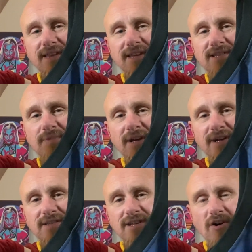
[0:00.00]
these,
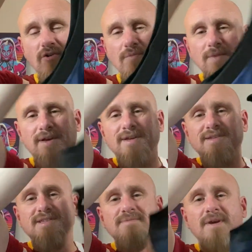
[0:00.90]
because, you know,
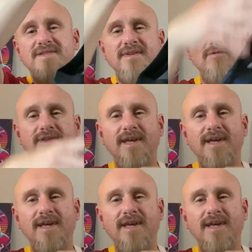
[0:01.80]
this is basically what they